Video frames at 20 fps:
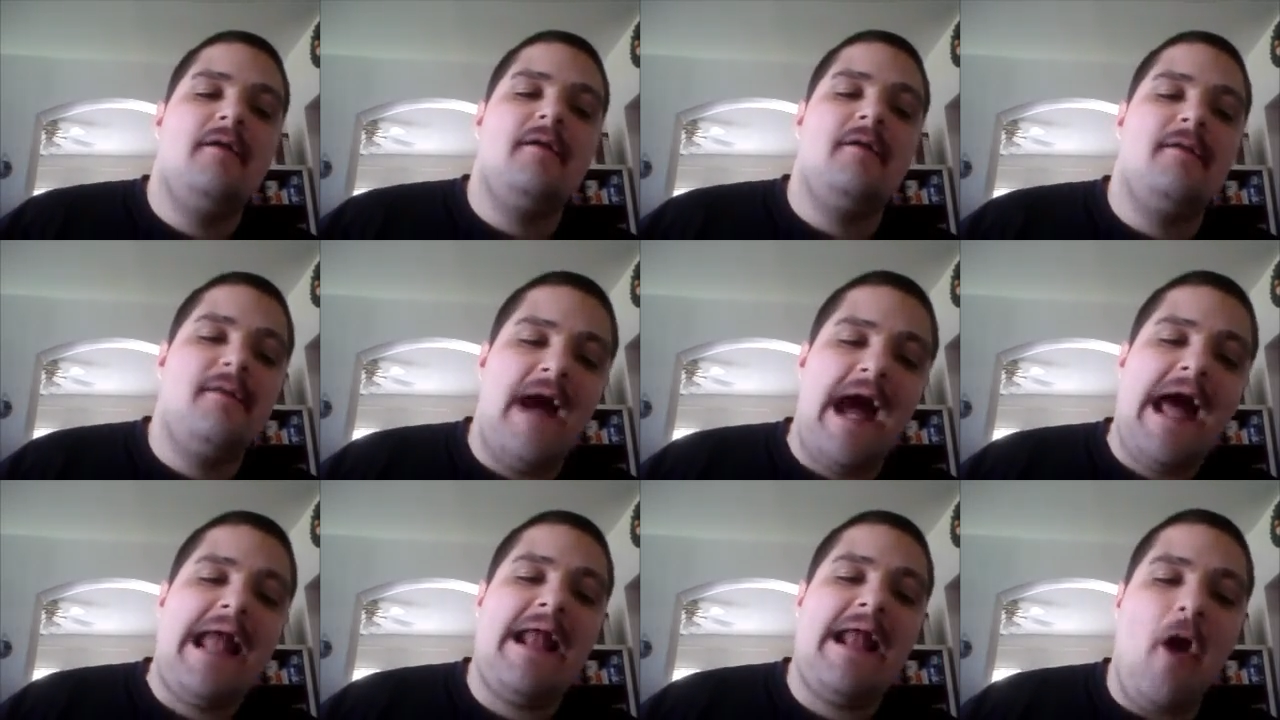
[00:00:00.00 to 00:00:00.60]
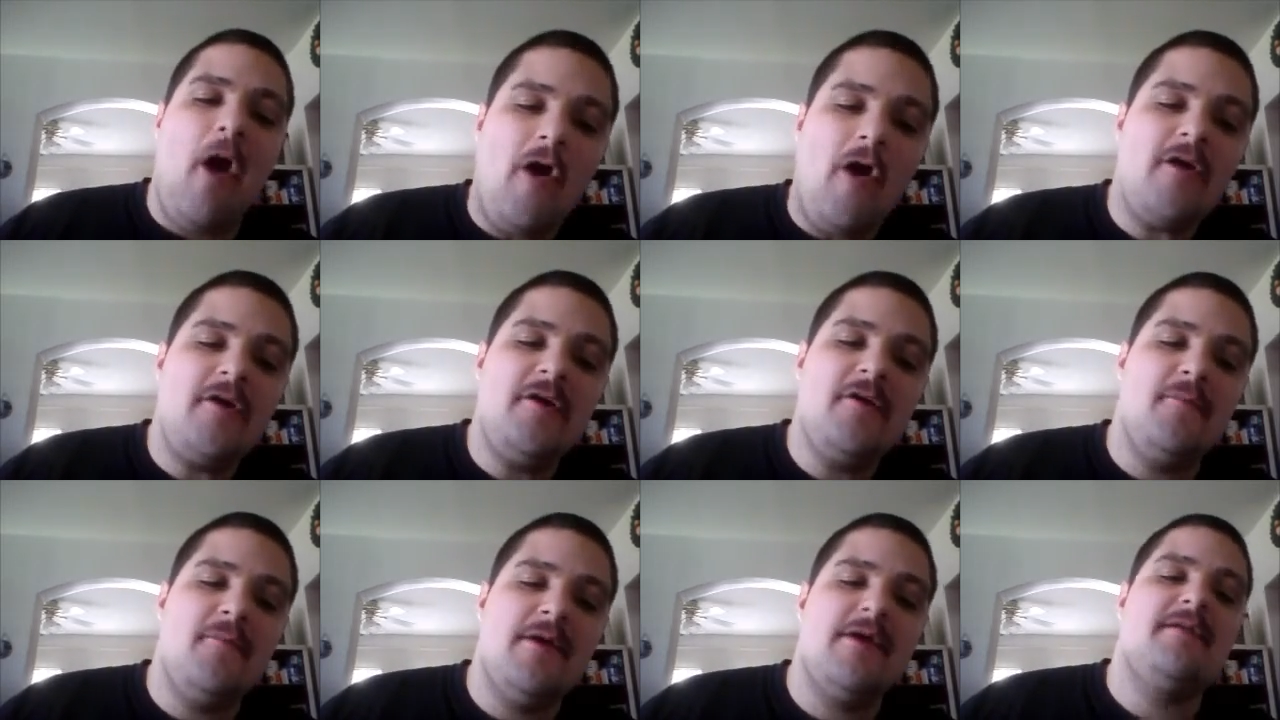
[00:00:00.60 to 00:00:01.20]
that
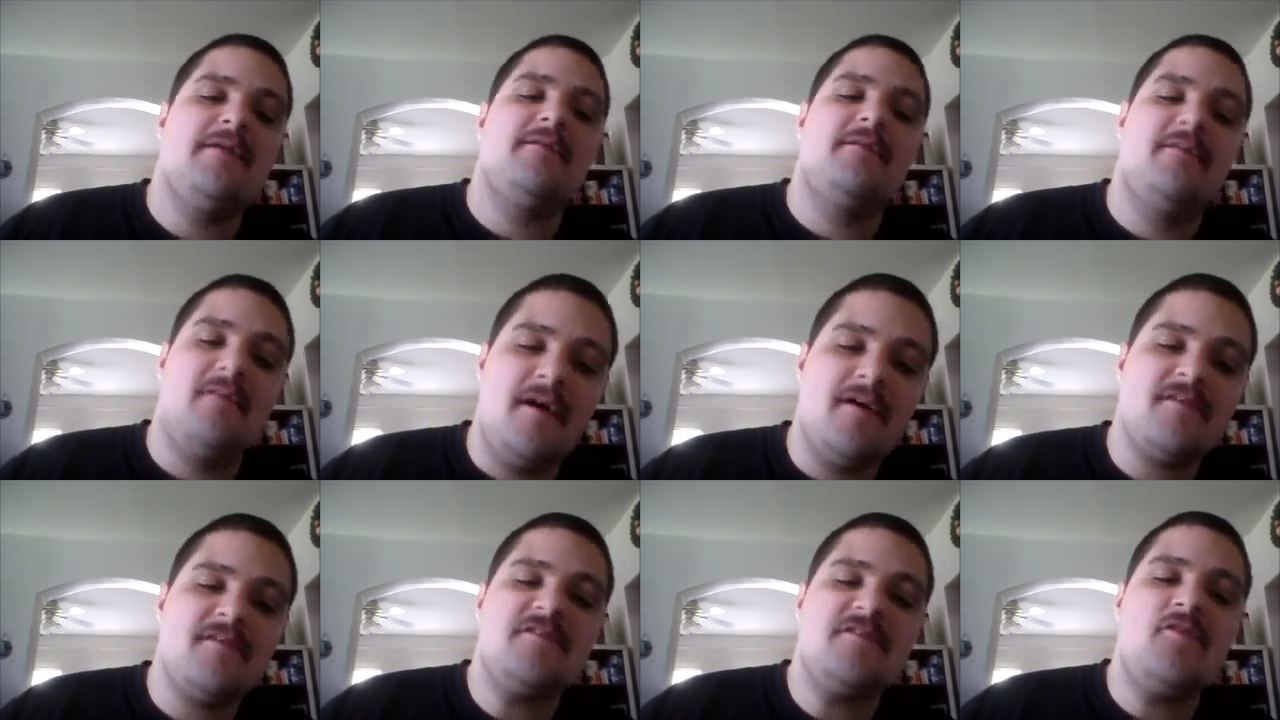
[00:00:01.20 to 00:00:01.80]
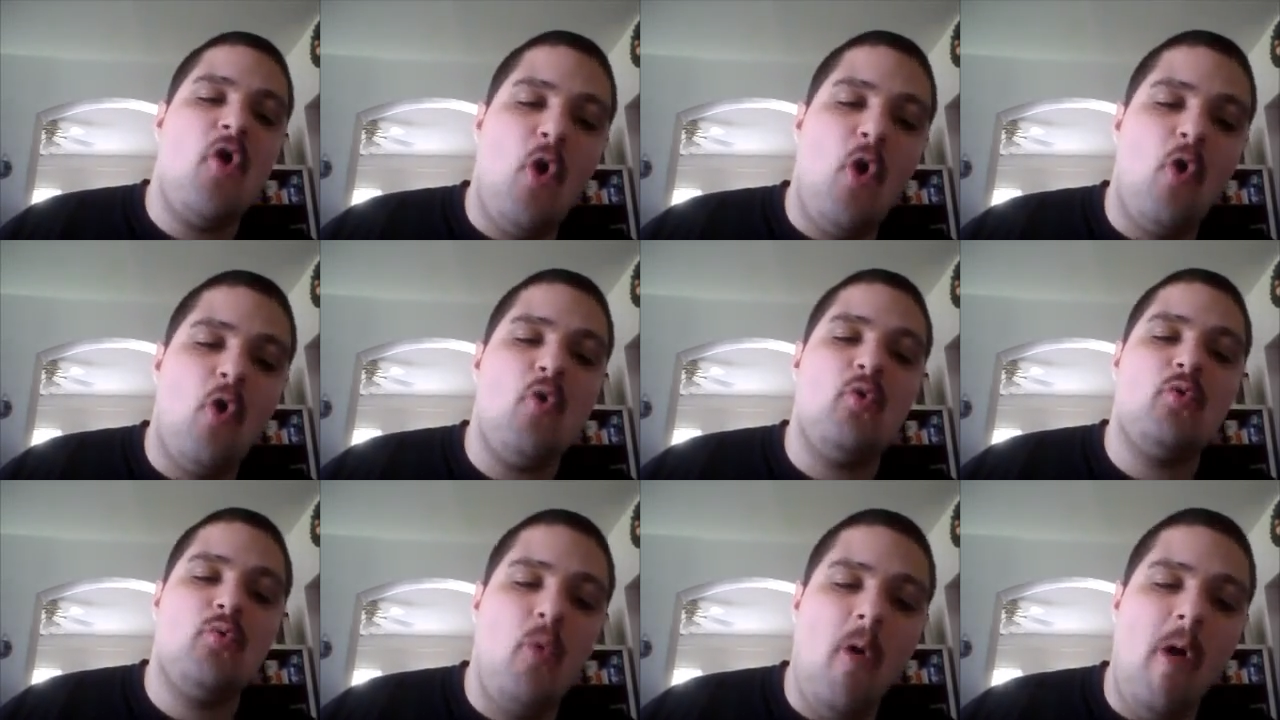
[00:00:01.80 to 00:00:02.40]
argument doesn't
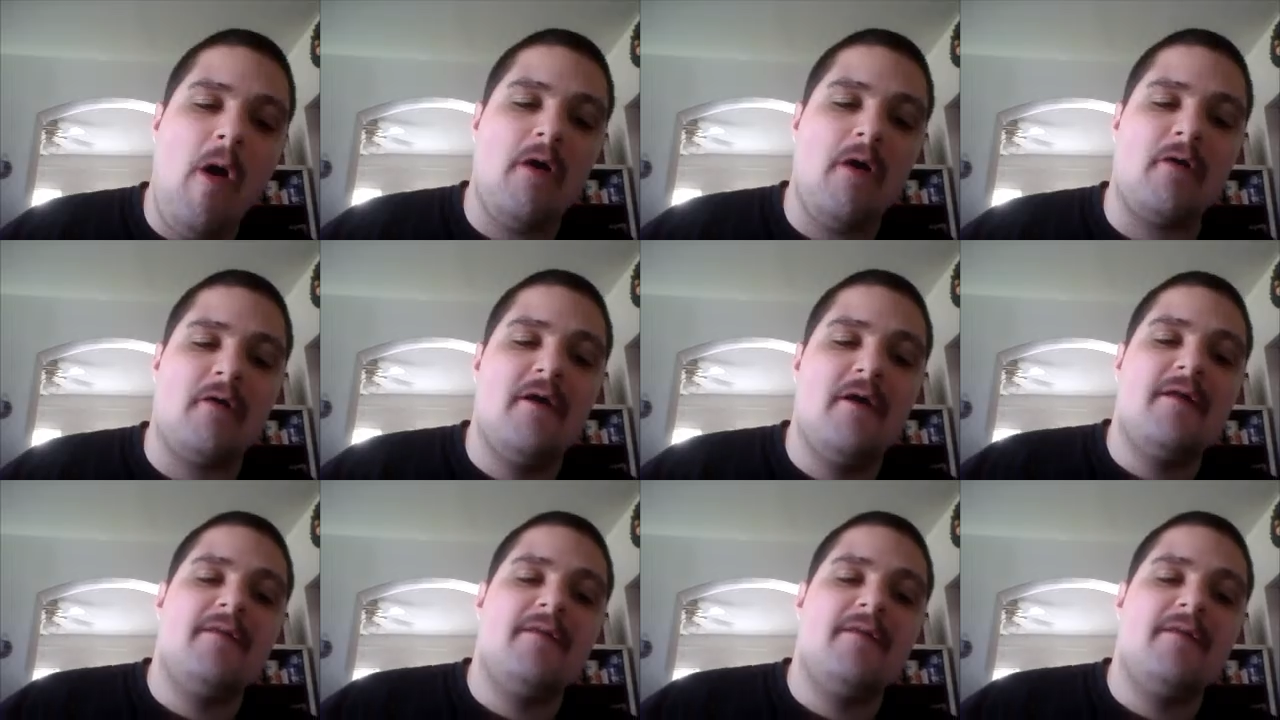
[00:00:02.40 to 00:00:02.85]
hold water.